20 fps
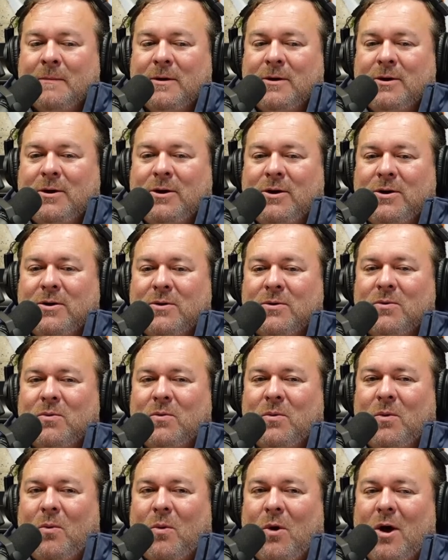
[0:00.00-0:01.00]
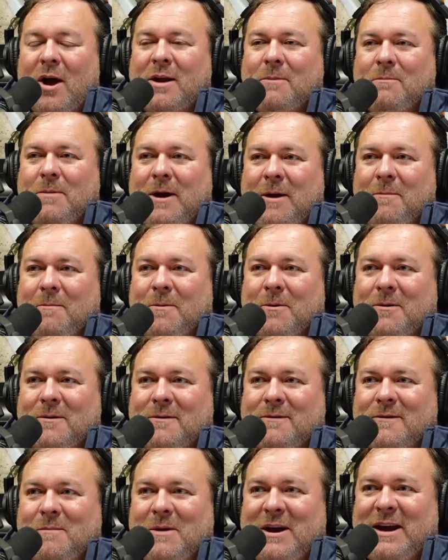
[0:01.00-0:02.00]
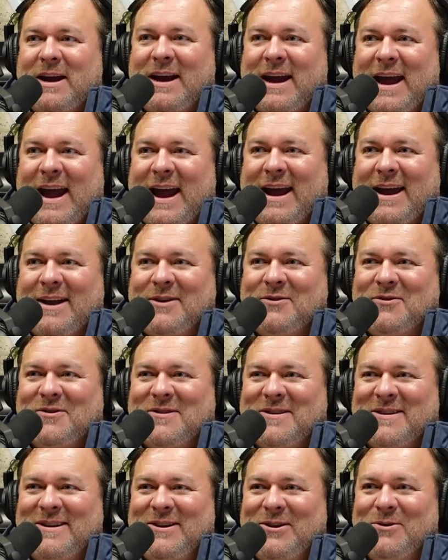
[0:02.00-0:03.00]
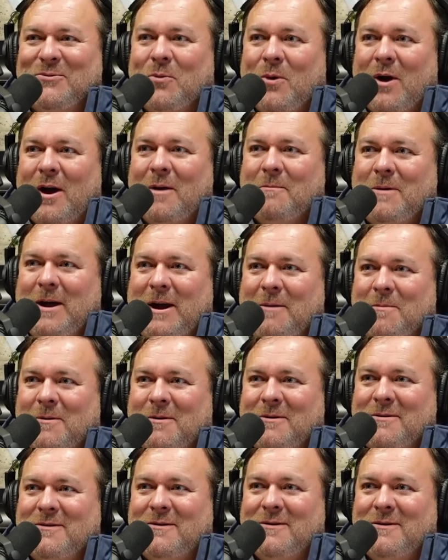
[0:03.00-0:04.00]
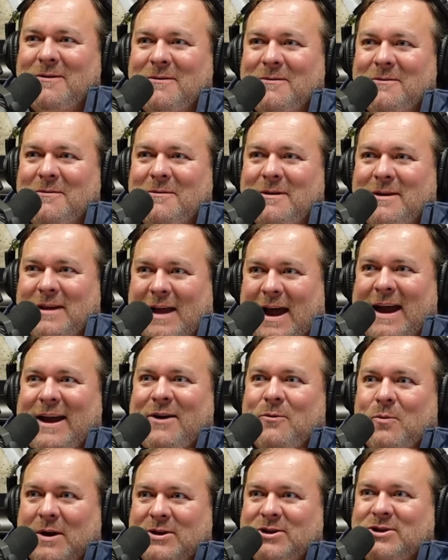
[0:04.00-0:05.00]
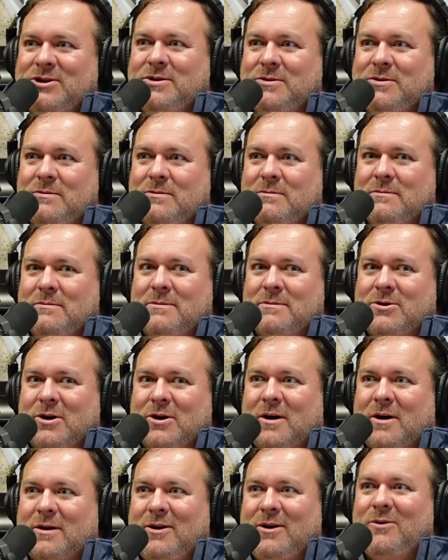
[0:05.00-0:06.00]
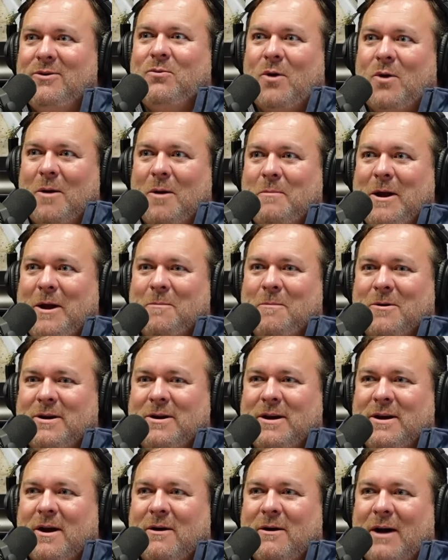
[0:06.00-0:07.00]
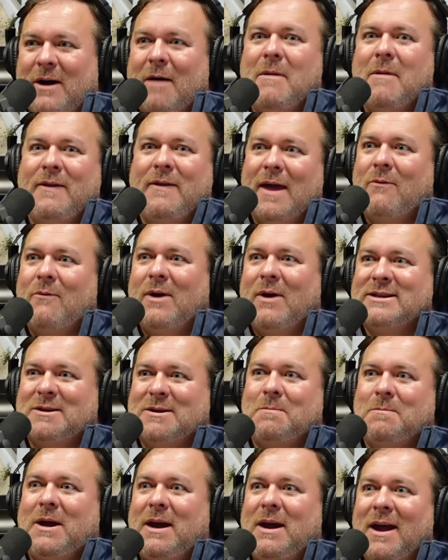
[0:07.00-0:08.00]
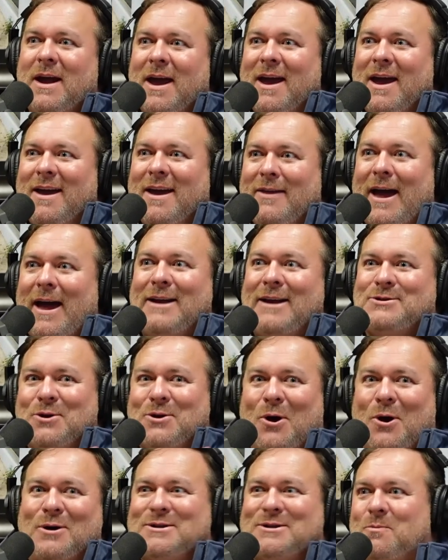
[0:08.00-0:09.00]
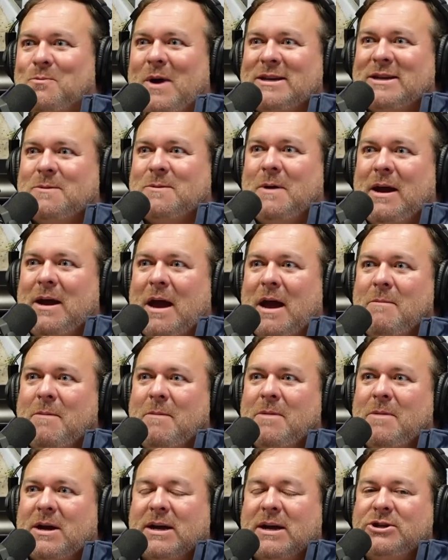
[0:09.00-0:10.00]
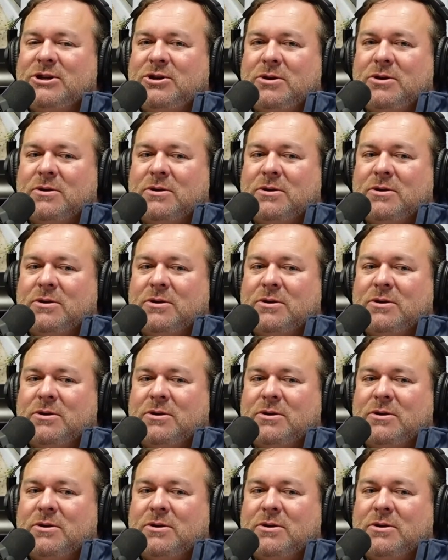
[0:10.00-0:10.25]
you want people to be engaged. You want people to like what you cook. You want people to go, I made that recipe. That's an awesome recipe. I mean, because